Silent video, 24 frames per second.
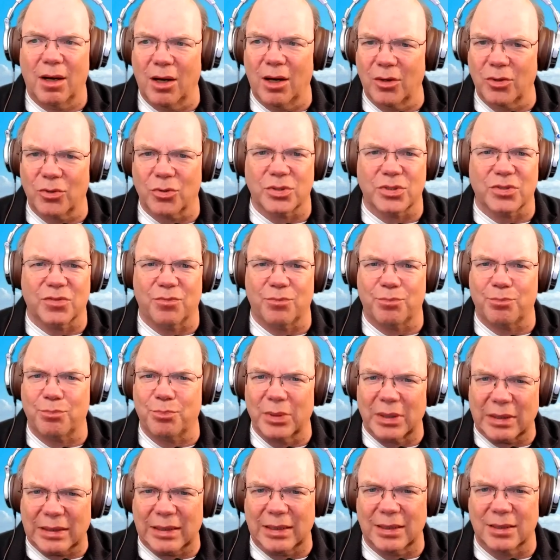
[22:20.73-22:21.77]
hundreds
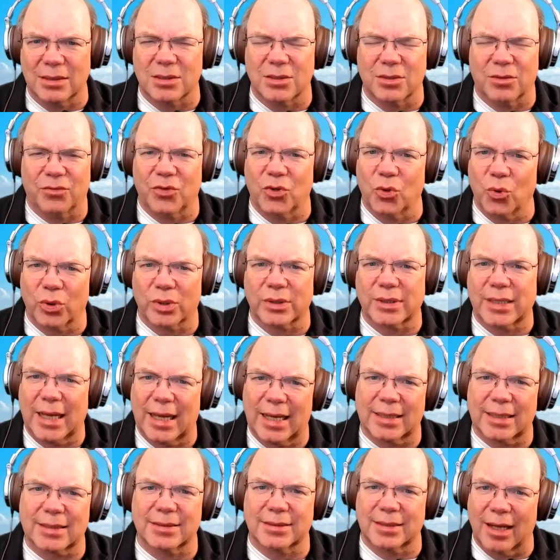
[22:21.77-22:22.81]
of billions of your
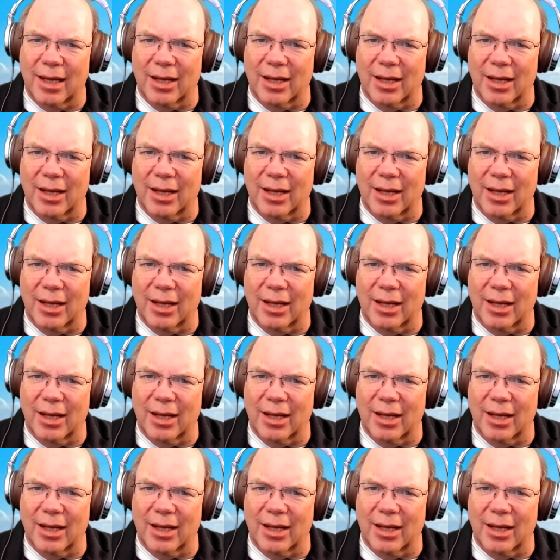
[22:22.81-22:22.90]
tax